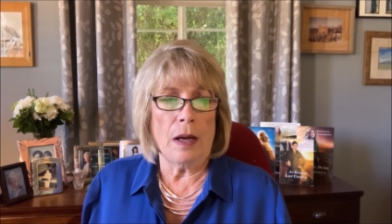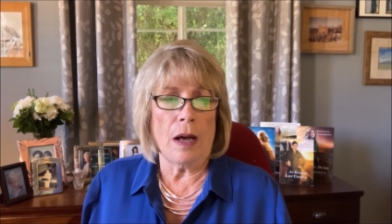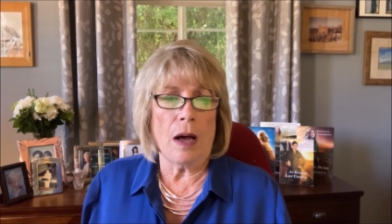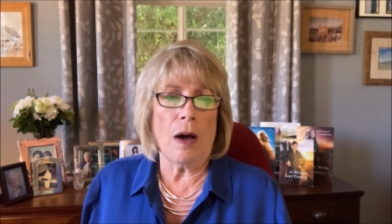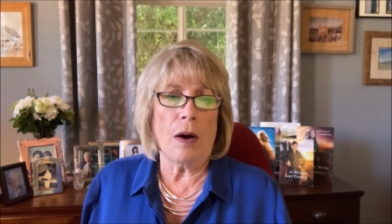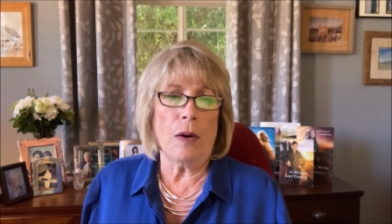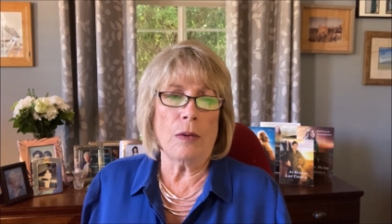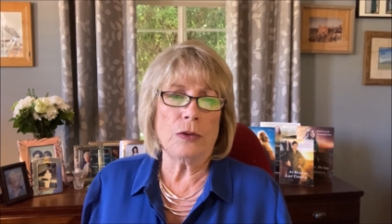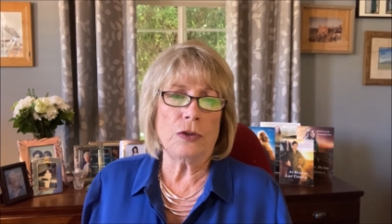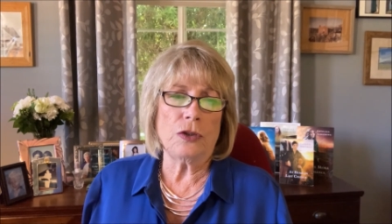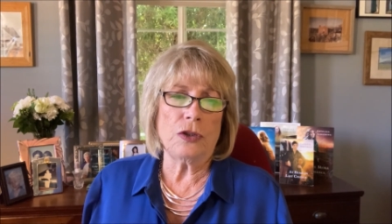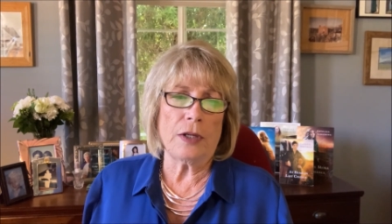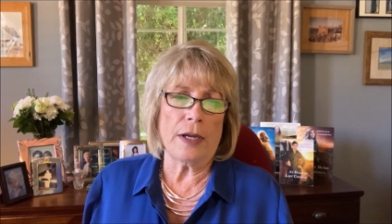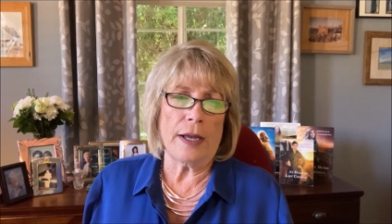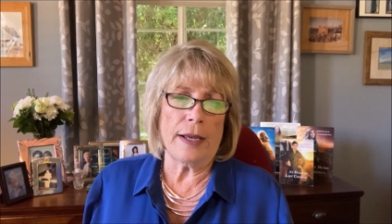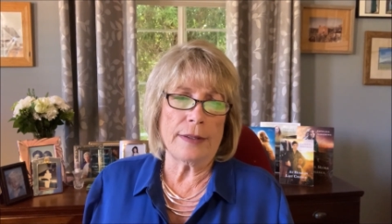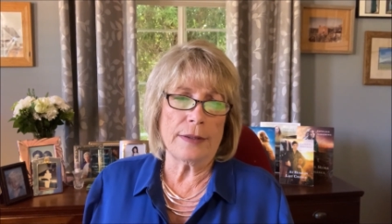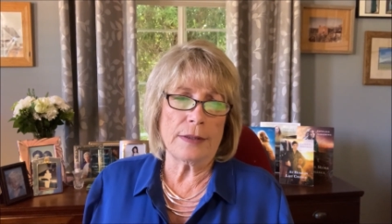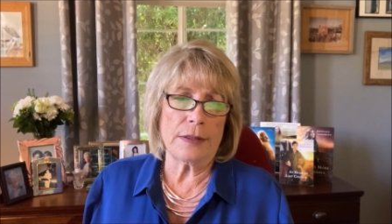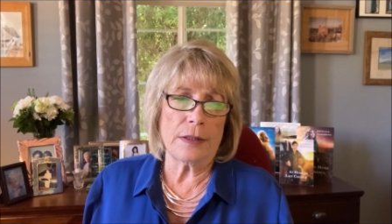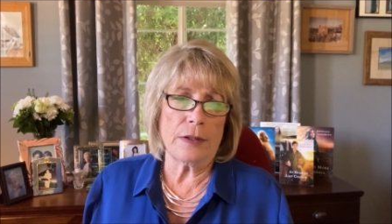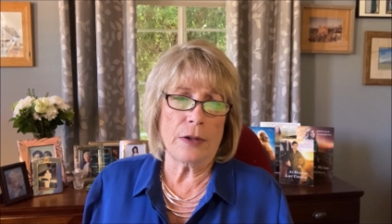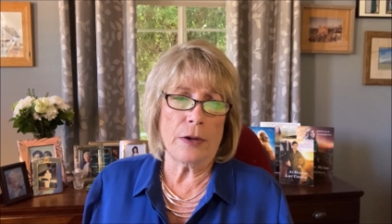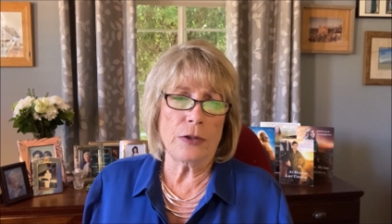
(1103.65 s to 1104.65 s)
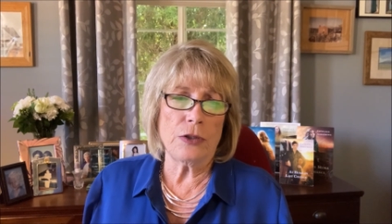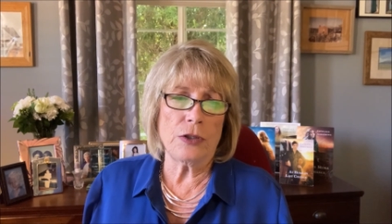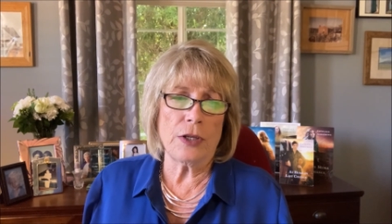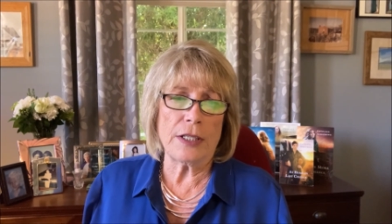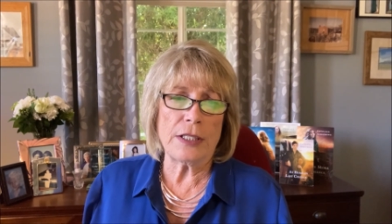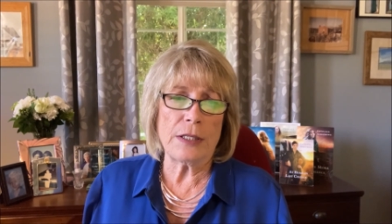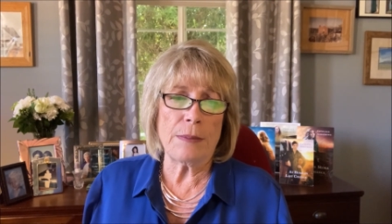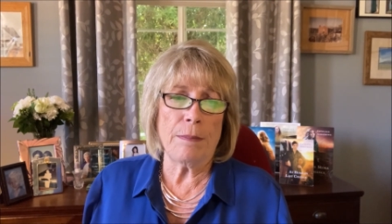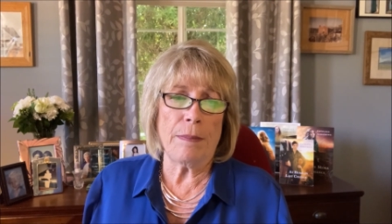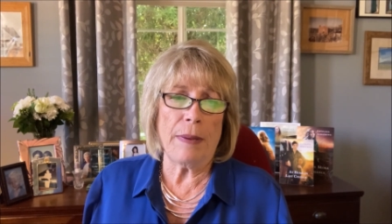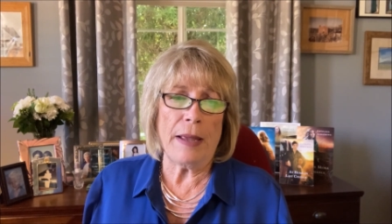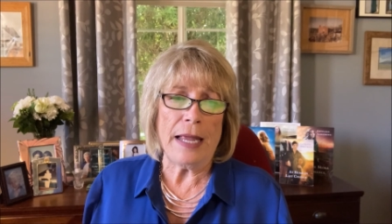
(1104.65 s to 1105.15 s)
Oh, Jess, they're
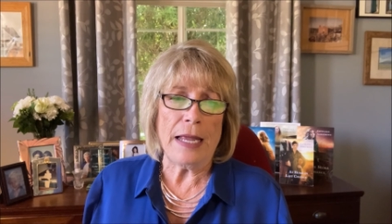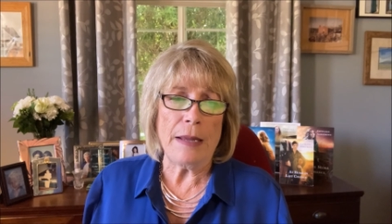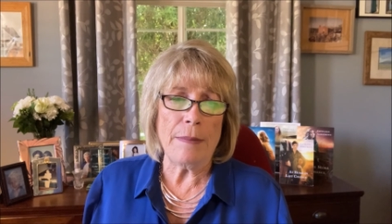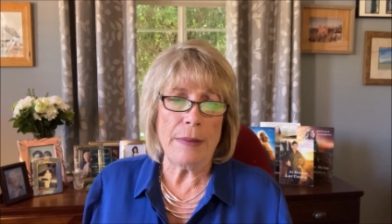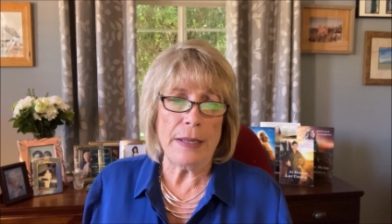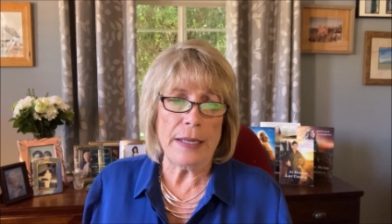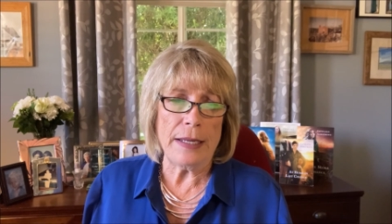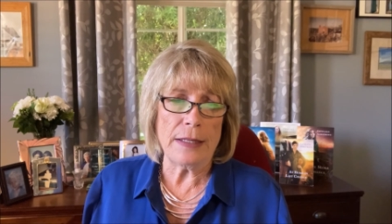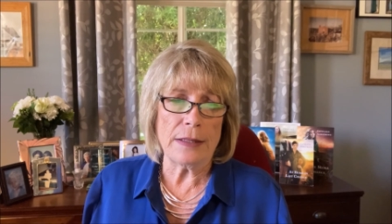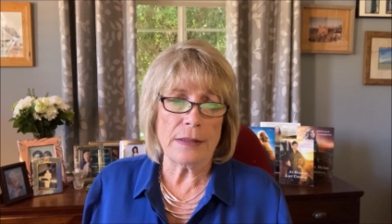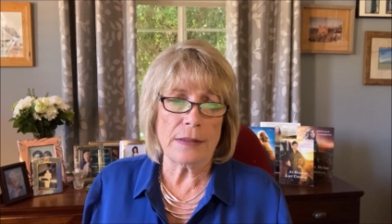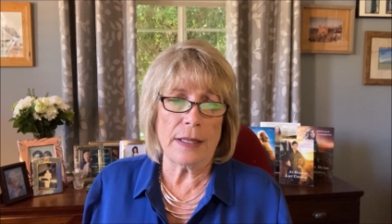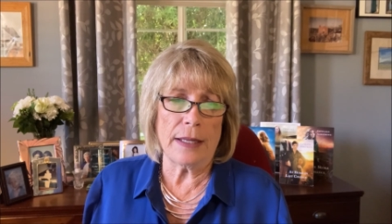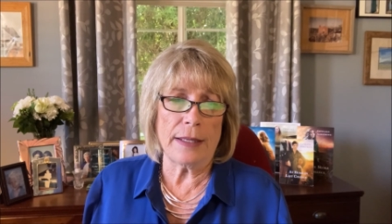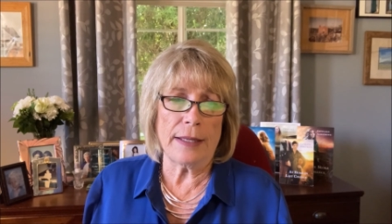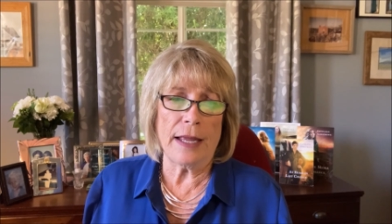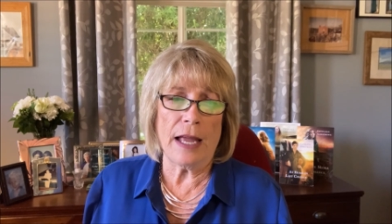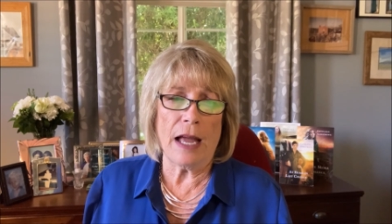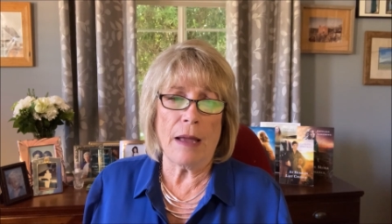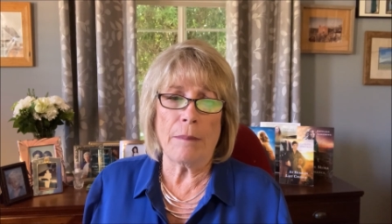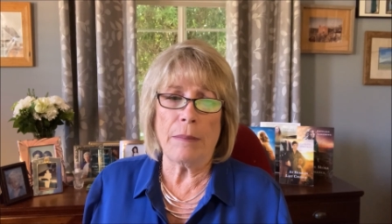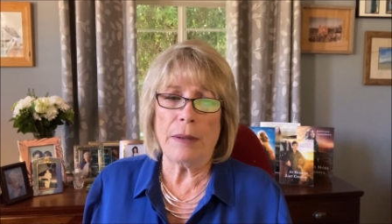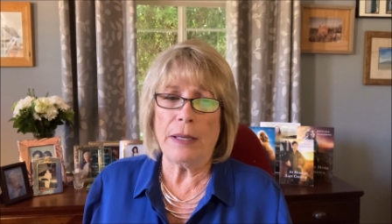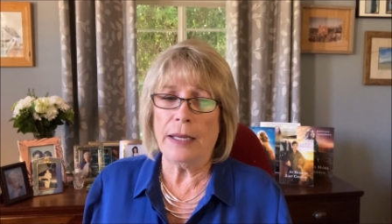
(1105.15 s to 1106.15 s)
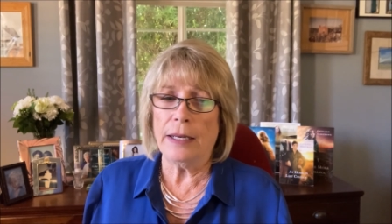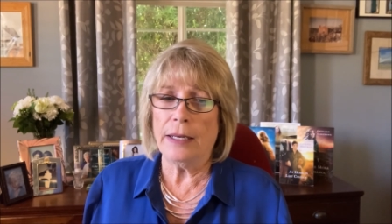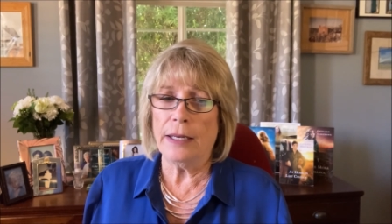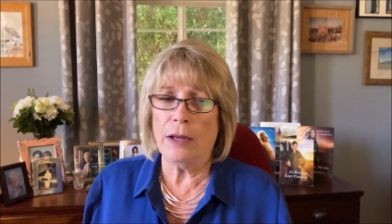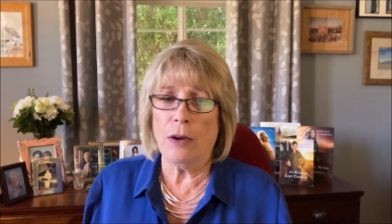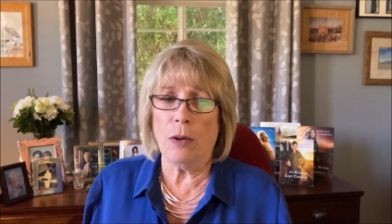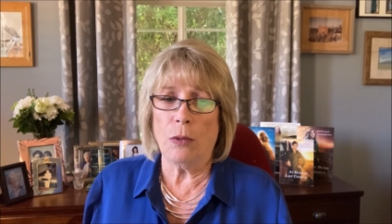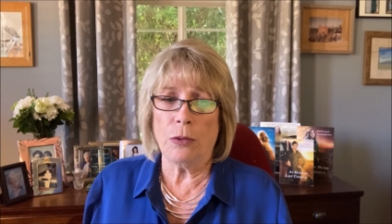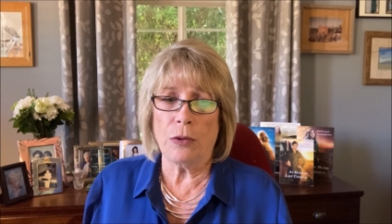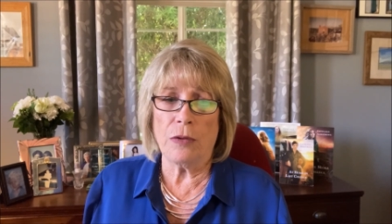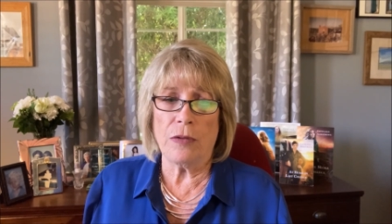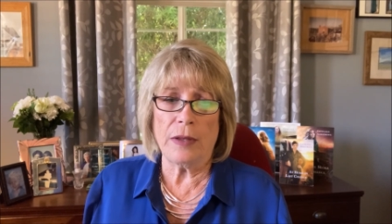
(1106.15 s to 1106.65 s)
just babies. They can't be any
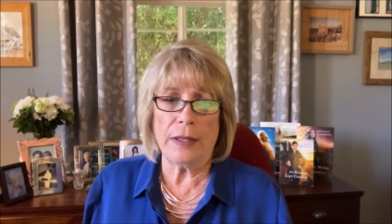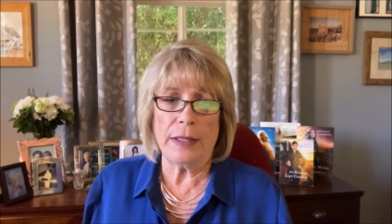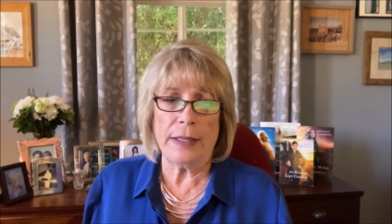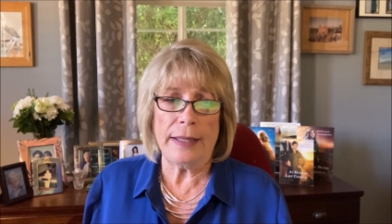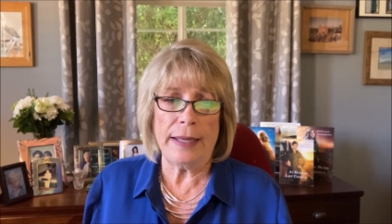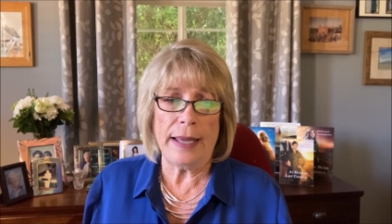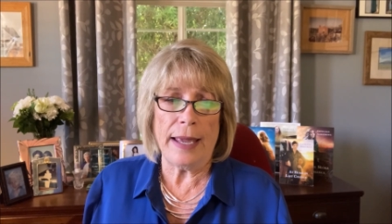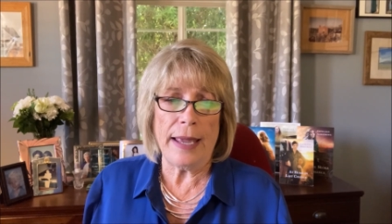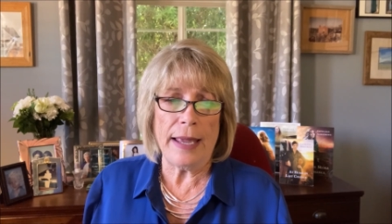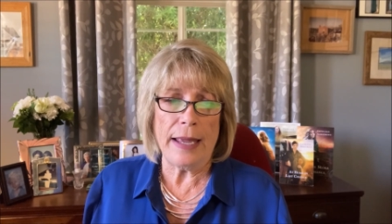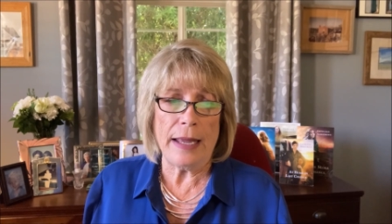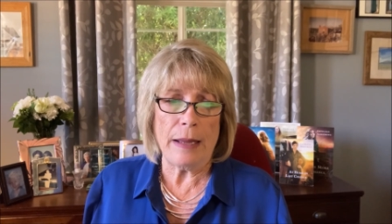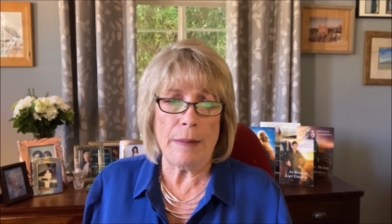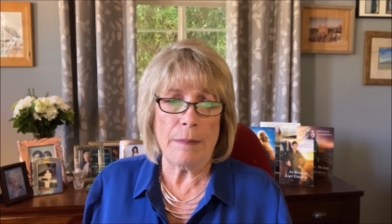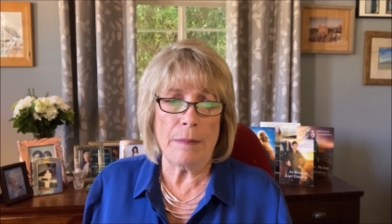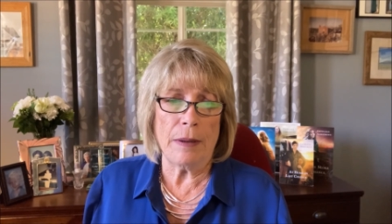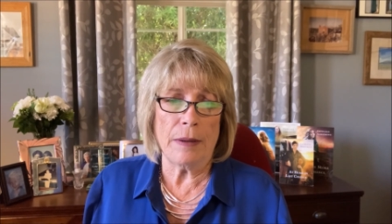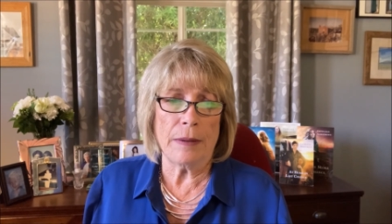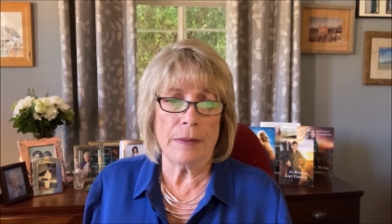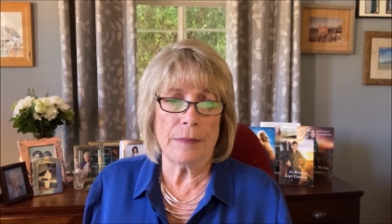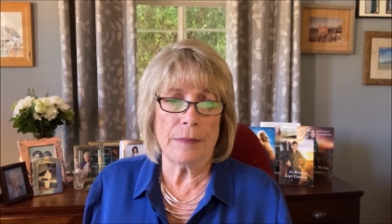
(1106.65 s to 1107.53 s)
older than Gabe.